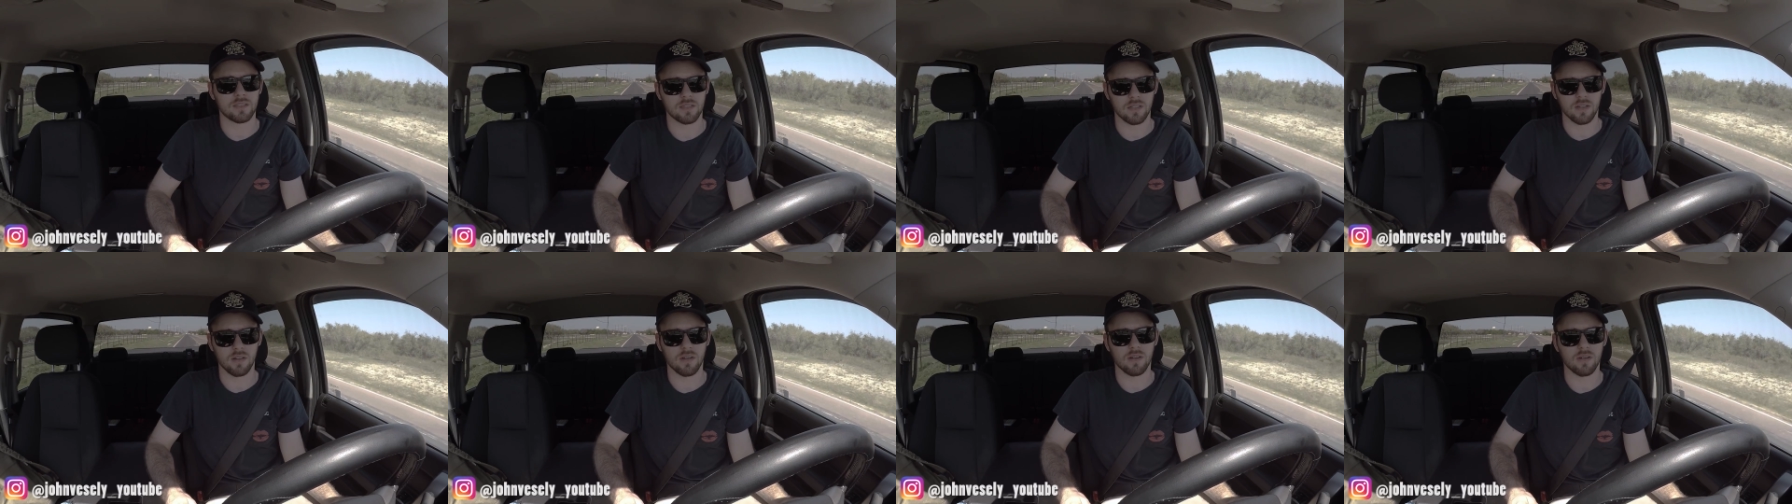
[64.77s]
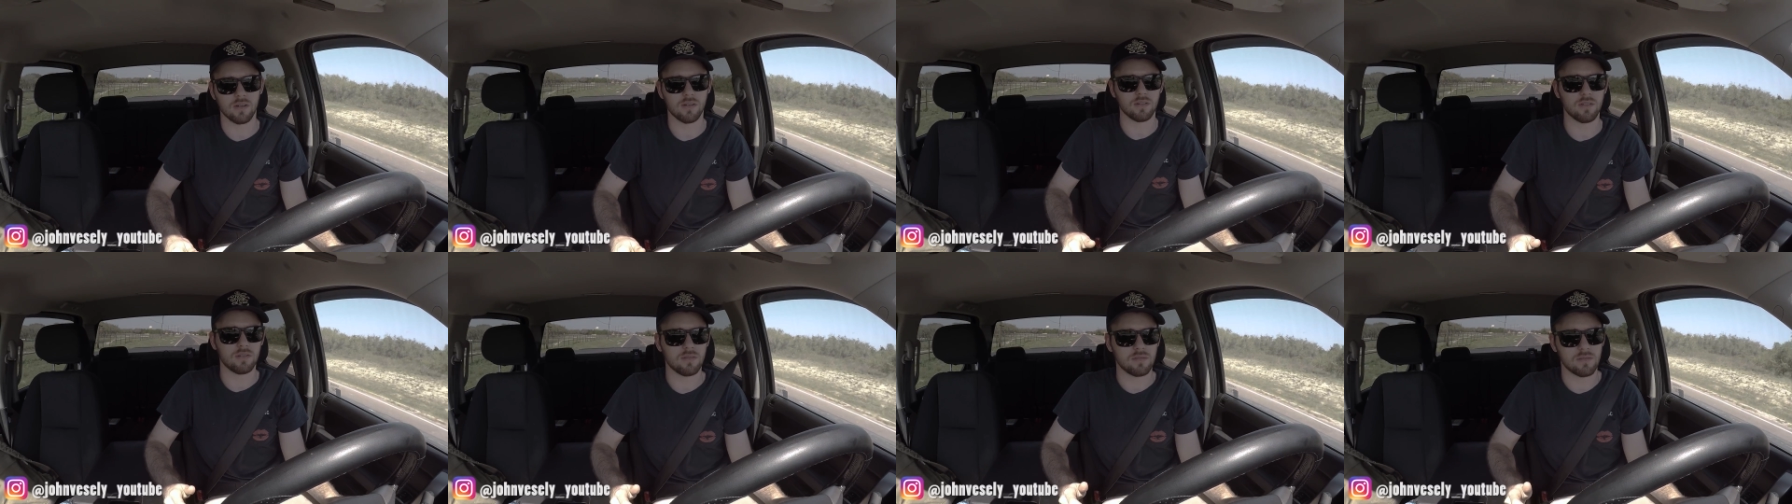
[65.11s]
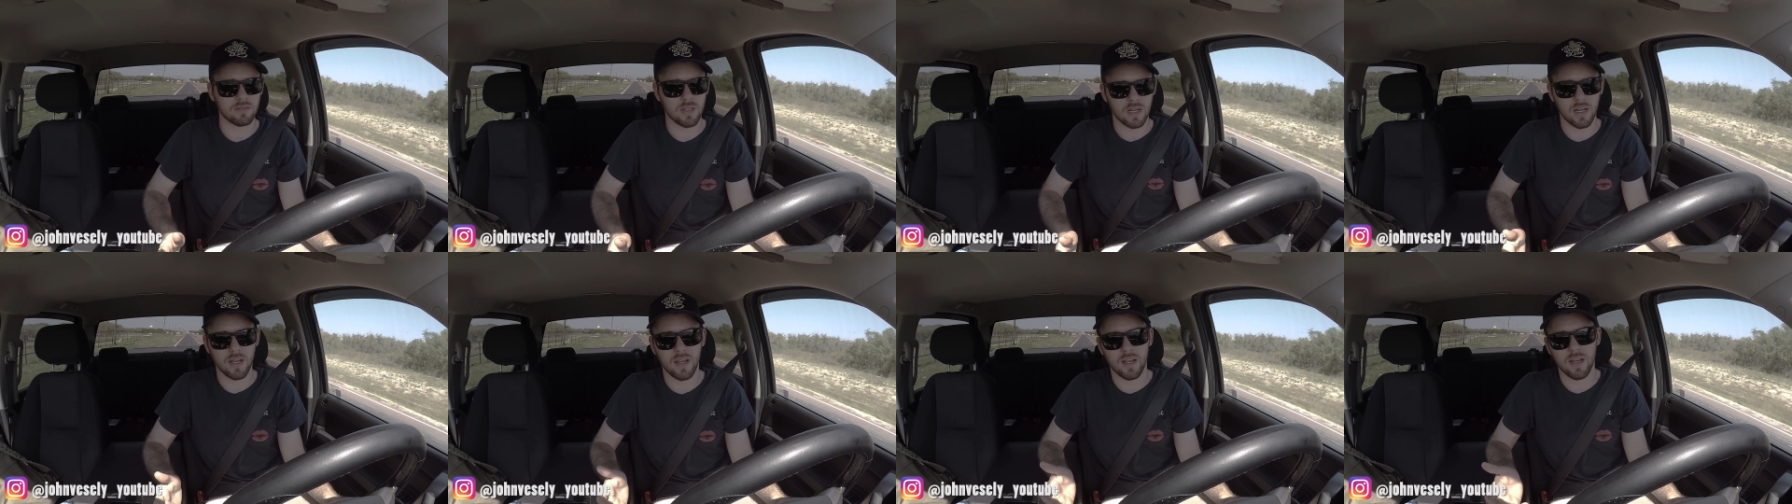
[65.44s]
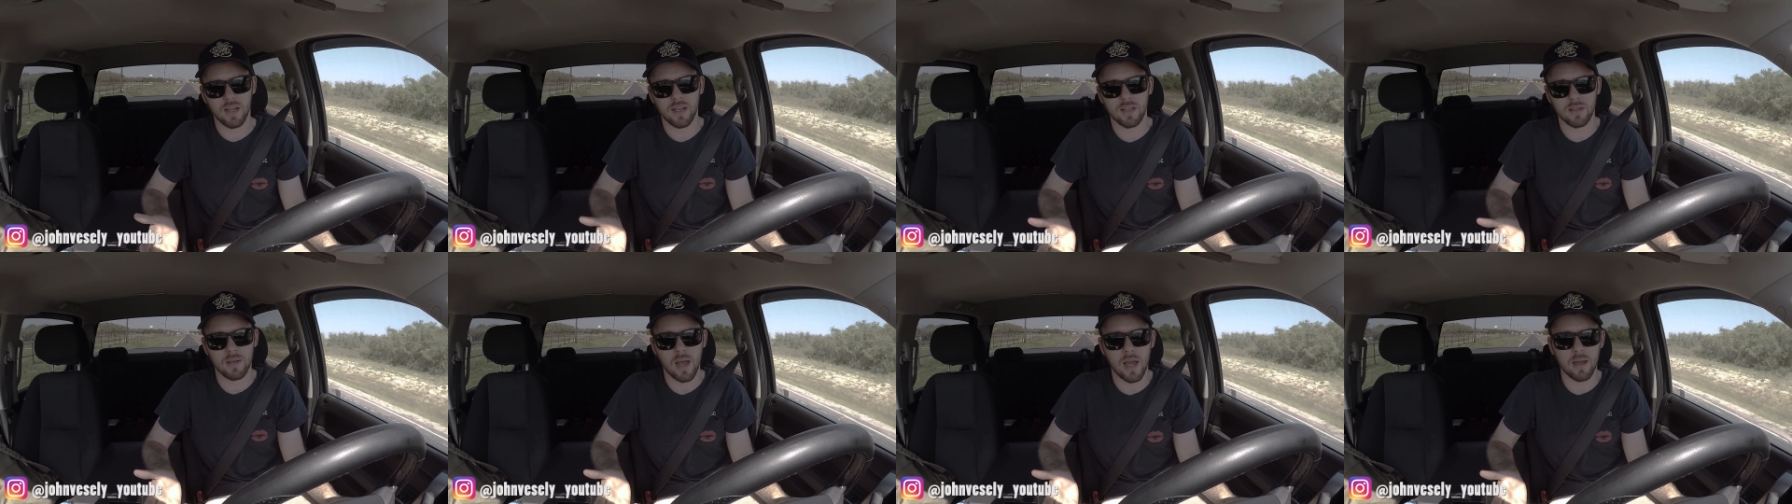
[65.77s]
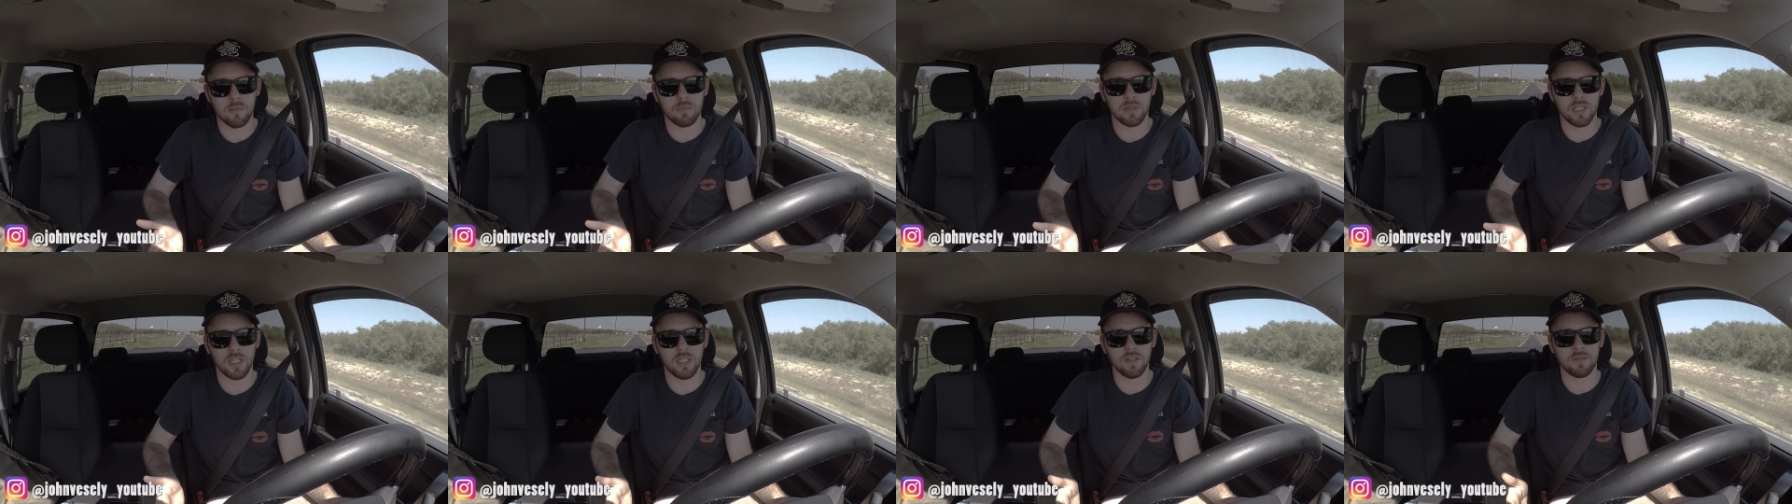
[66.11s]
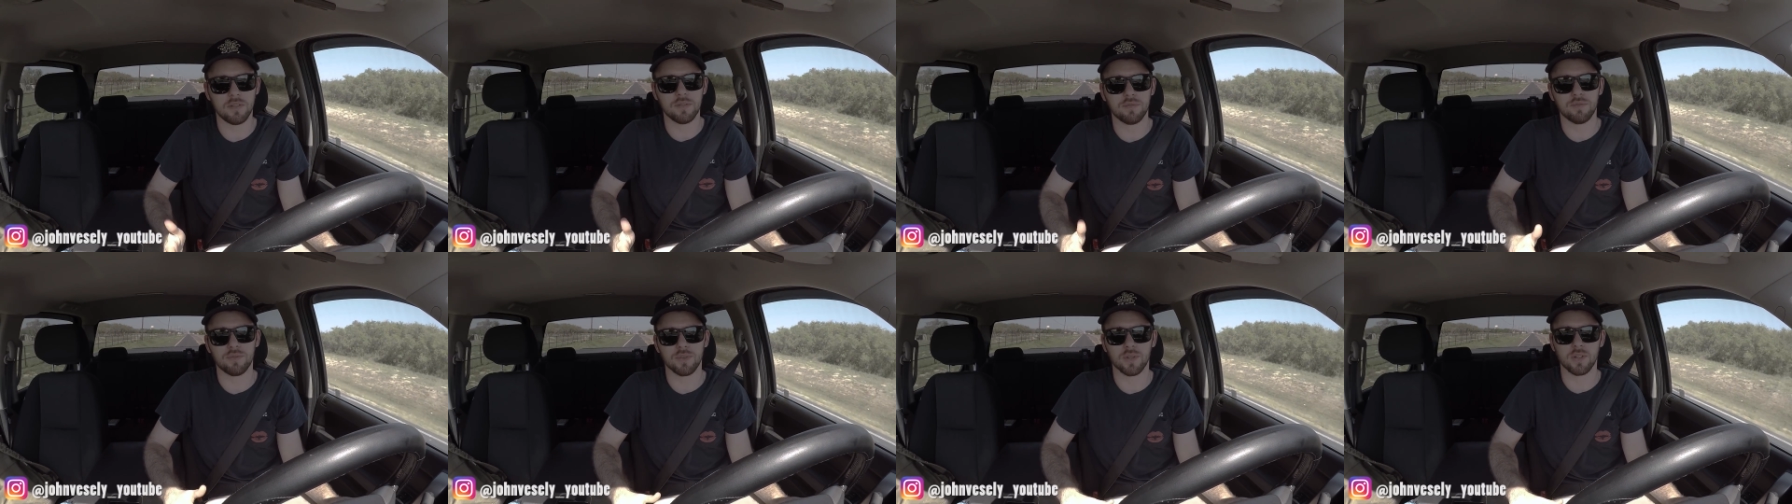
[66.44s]
So I, I, I
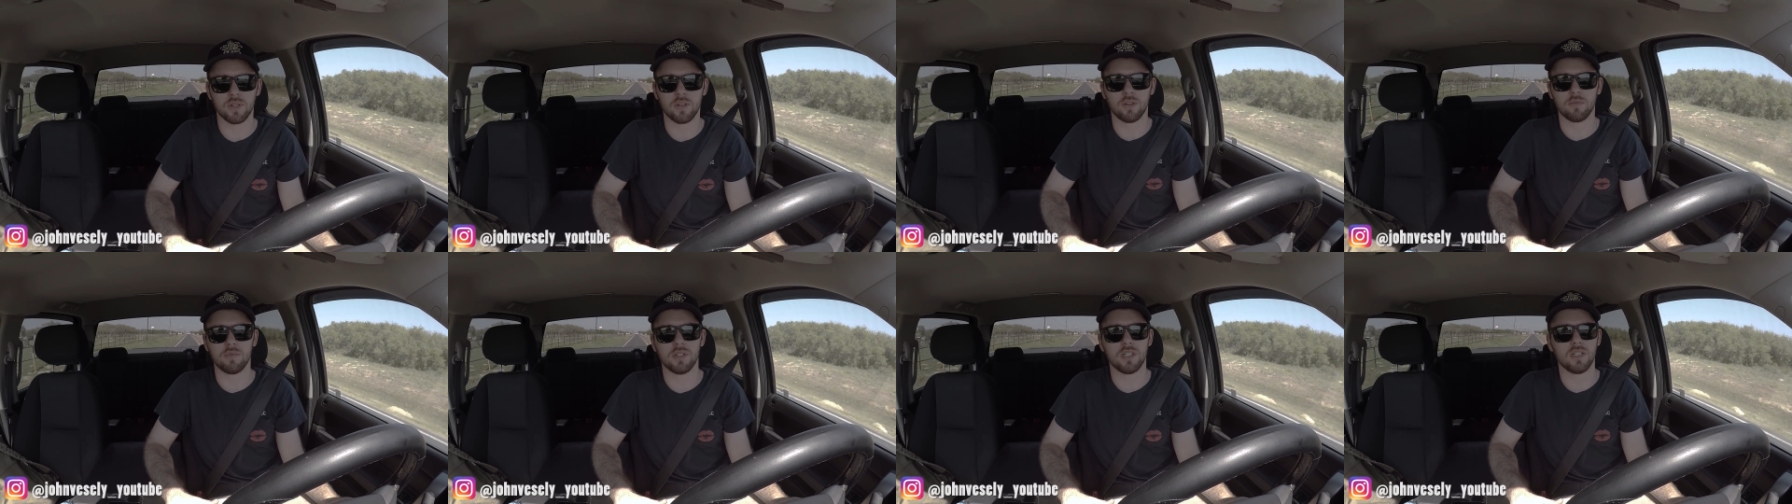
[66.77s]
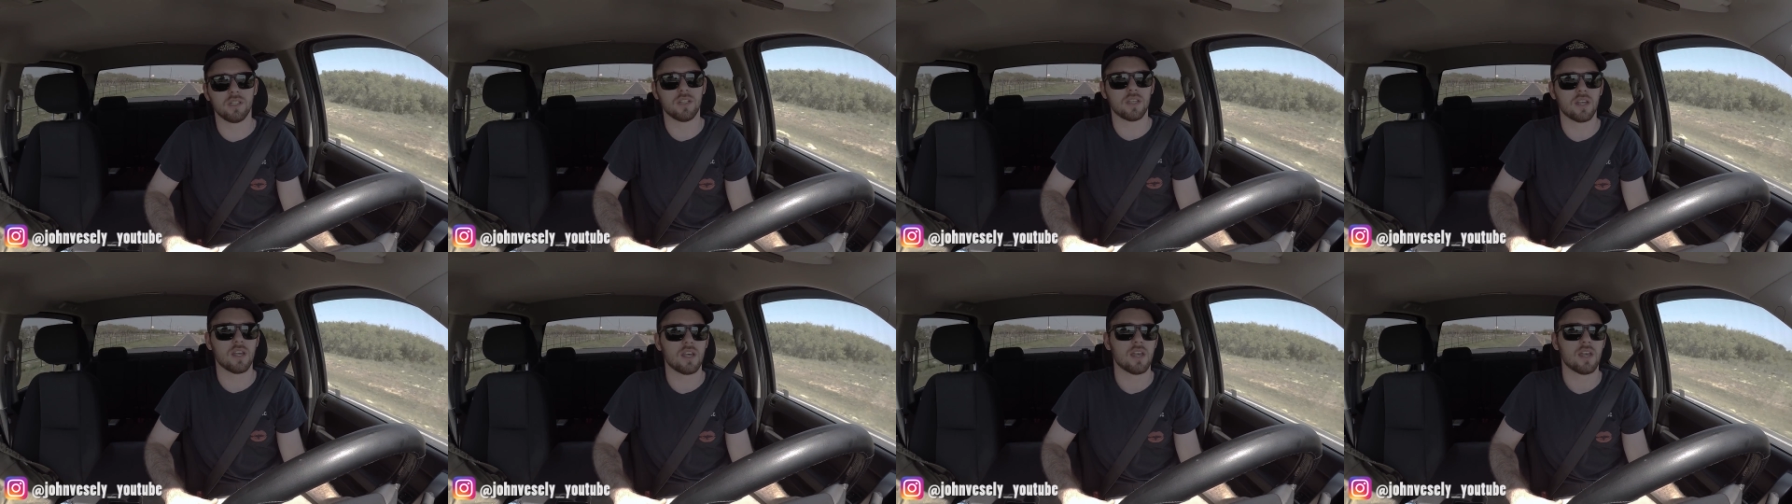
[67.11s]
believed him for a little bit.